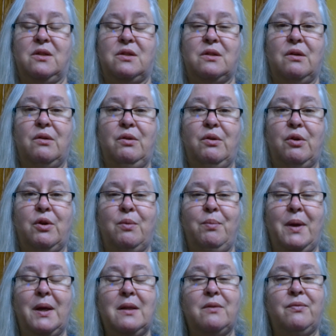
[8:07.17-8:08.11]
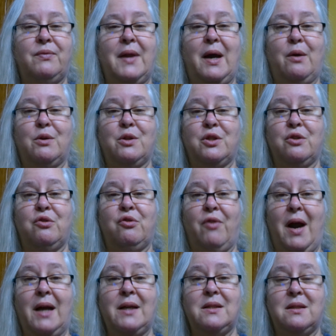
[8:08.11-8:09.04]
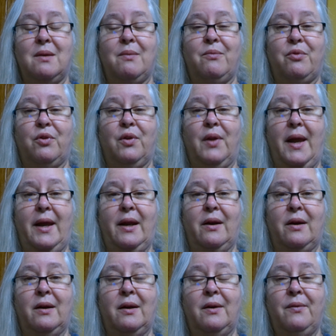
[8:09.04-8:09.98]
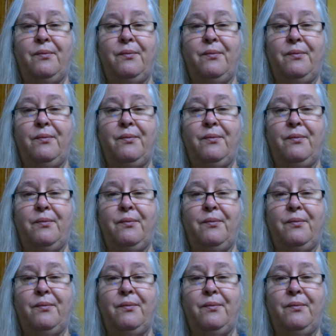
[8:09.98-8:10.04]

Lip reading: so you can pick the flowers and dry some for later